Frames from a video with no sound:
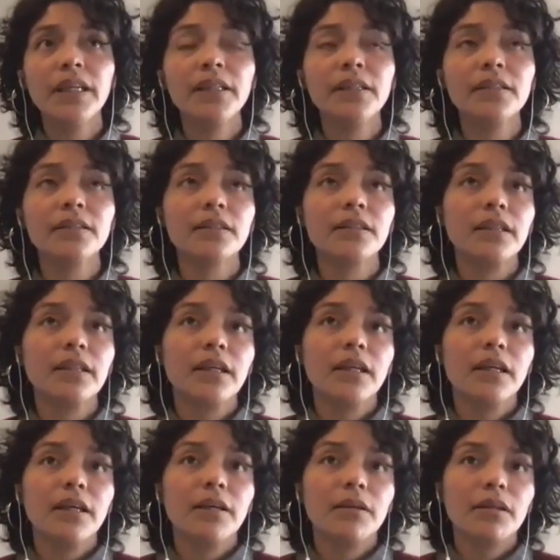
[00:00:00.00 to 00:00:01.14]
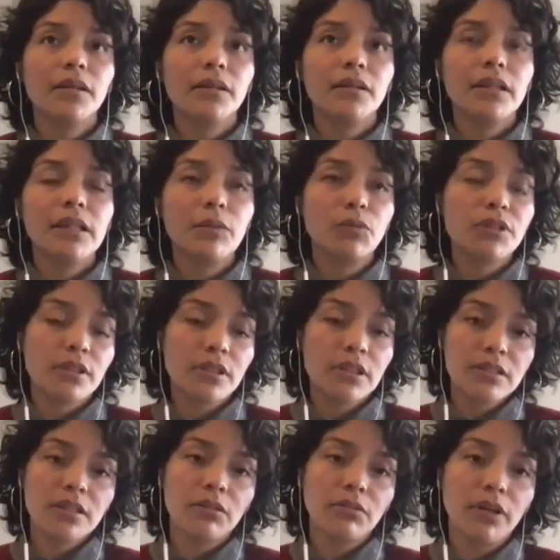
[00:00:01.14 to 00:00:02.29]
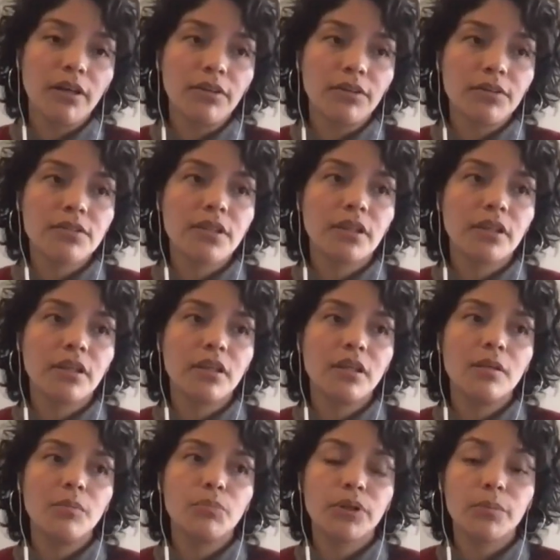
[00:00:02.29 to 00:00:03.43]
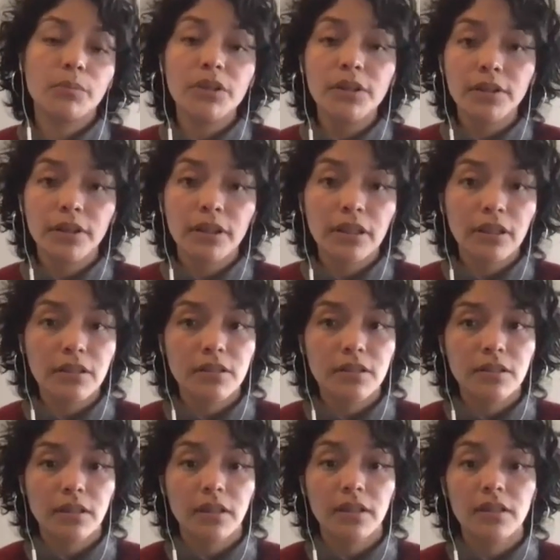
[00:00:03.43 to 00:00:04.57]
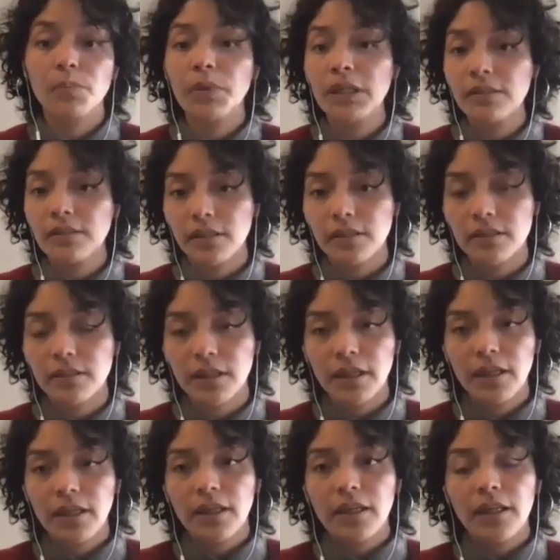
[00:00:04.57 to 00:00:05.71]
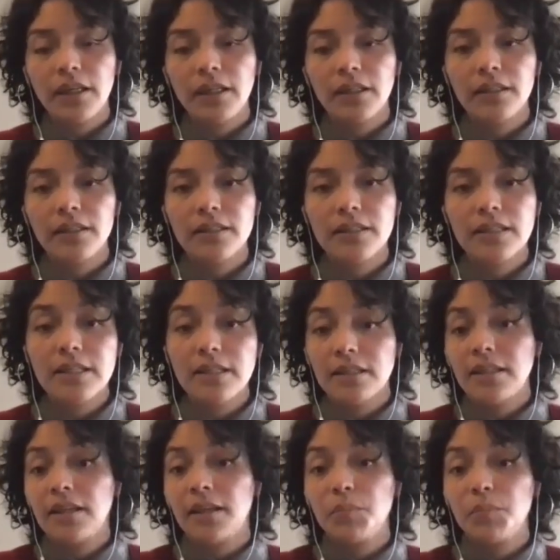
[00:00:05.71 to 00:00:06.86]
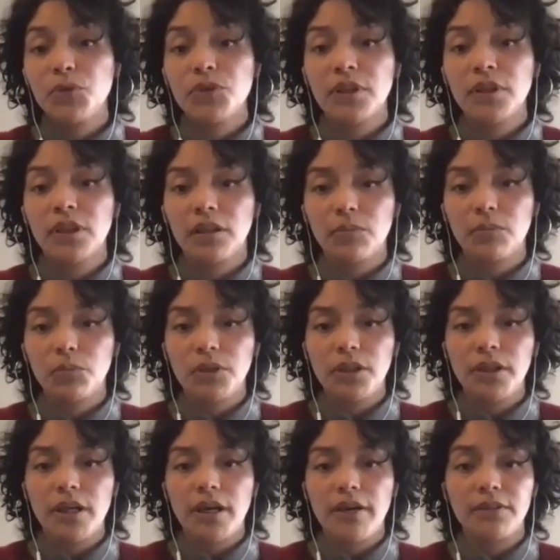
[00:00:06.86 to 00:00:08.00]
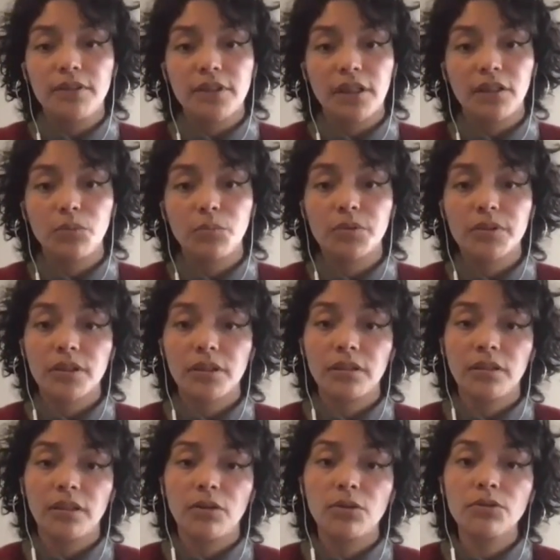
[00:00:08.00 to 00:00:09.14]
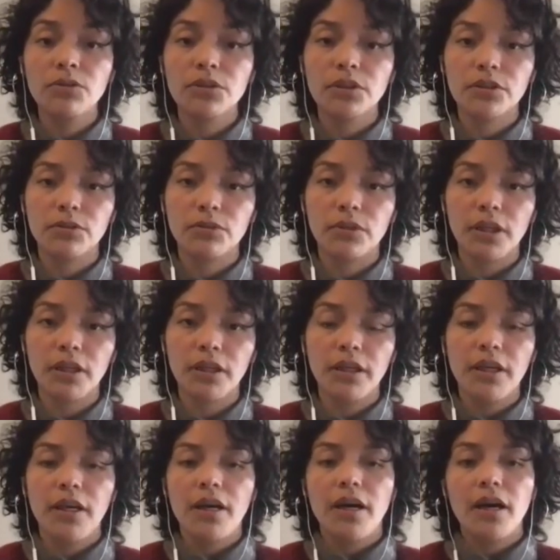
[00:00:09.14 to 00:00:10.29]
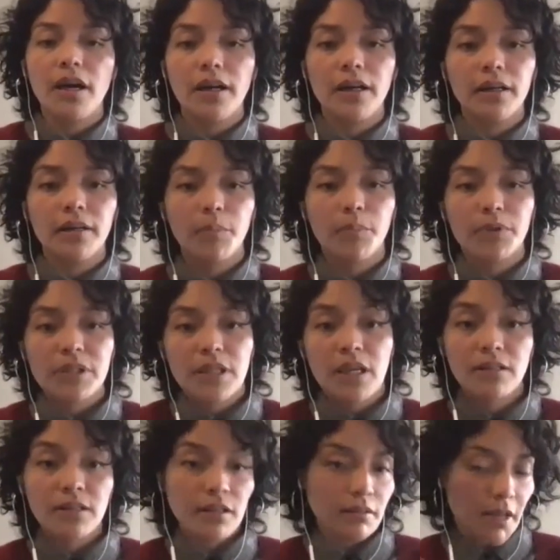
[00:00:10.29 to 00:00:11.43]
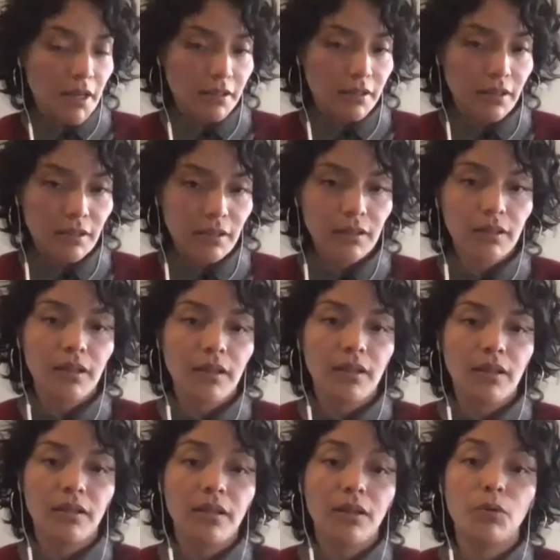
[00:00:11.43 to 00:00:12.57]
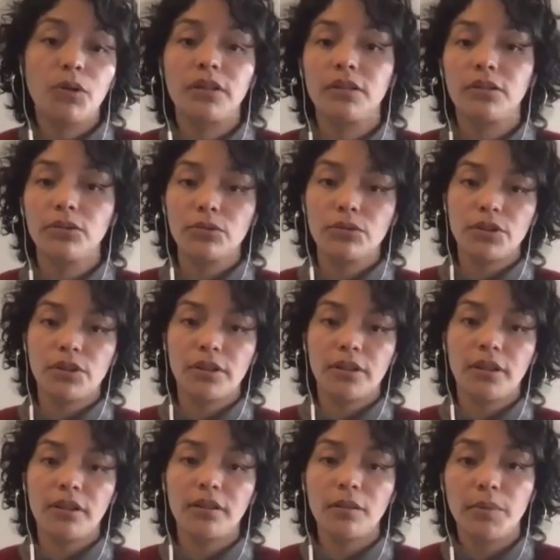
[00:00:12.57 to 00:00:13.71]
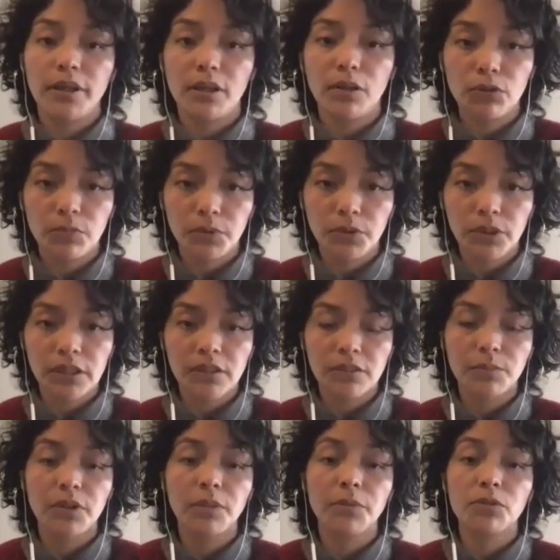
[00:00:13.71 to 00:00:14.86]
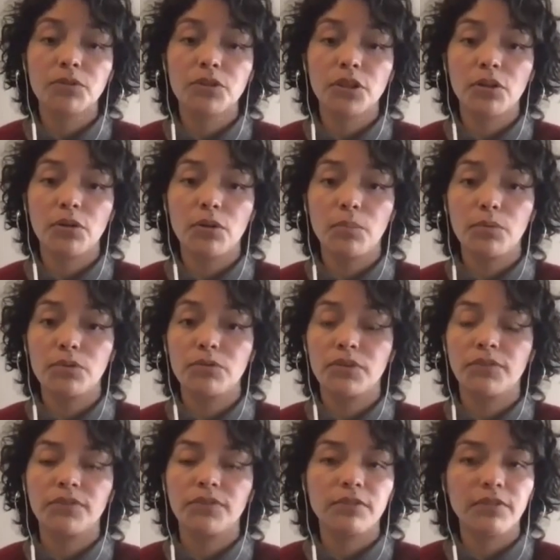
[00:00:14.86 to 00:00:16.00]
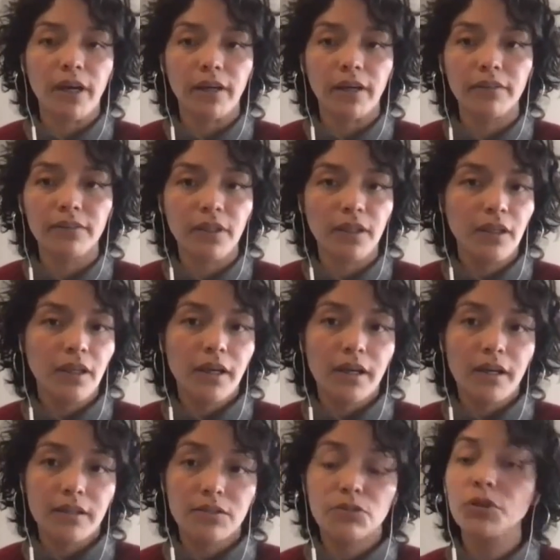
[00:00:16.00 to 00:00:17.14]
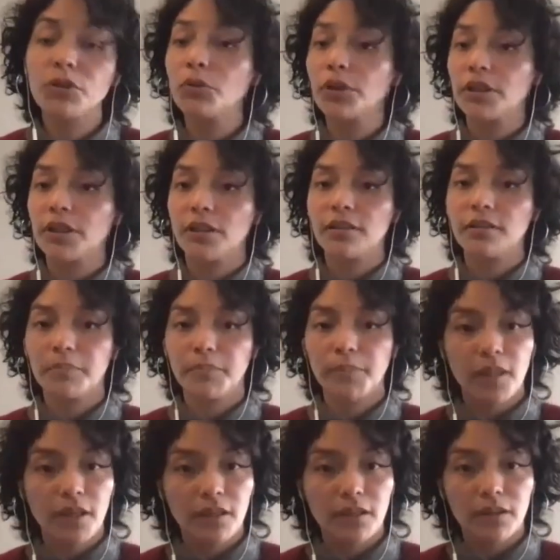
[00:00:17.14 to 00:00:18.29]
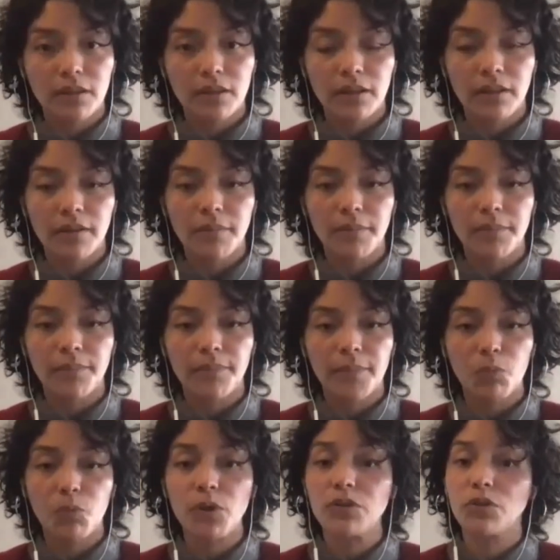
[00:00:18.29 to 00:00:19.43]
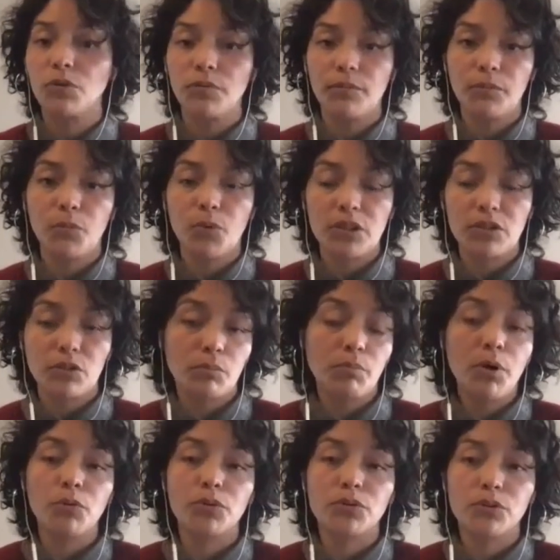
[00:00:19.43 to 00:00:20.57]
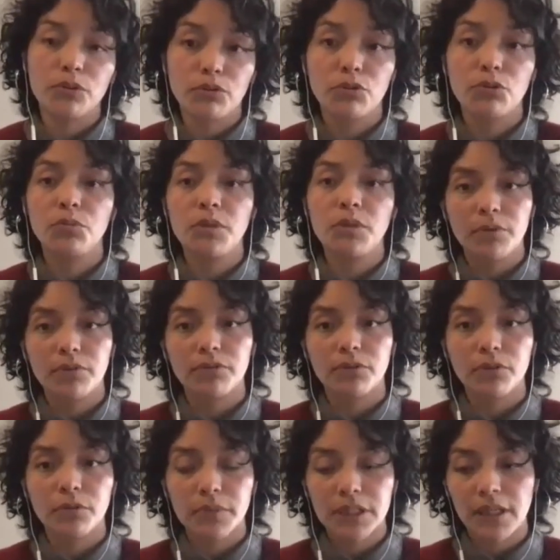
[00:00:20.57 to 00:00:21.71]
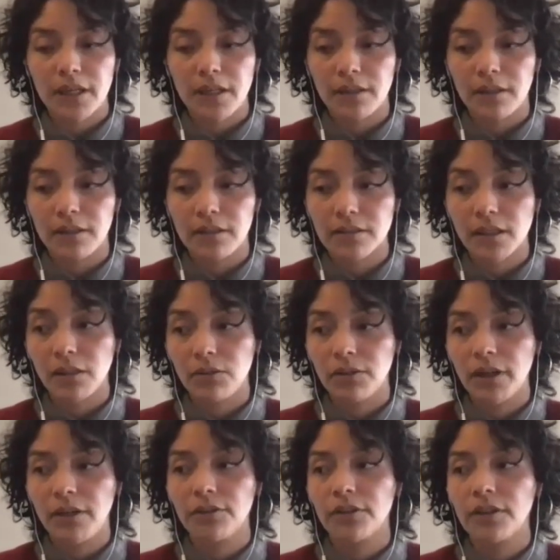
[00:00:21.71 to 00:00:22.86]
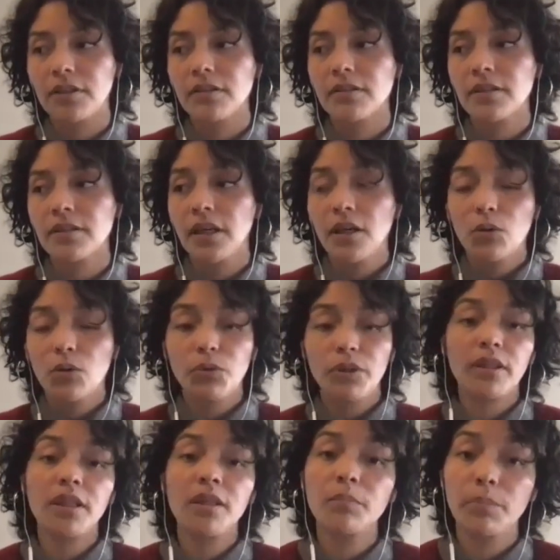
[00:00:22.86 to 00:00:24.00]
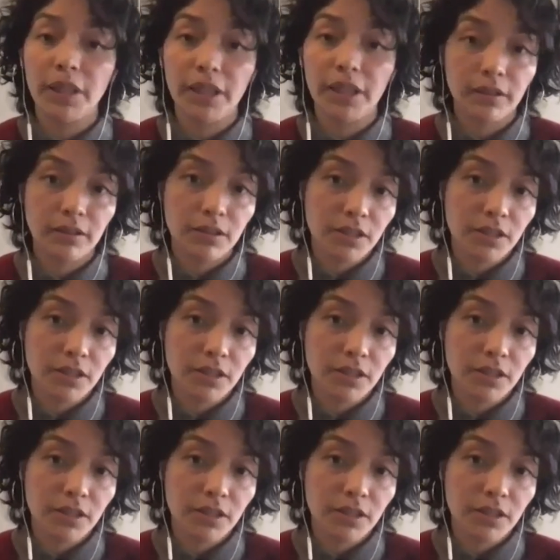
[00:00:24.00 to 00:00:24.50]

and it was in these salon gatherings that he premiered his his pieces and the, the music that we have decided to present in the concert today are precisely like the uh, the Quarteto Concertante para dos violines, violi, violoncello, opus 55, a string quartet that um, was com- was composed to be performed at the salon gatherings, with him playing the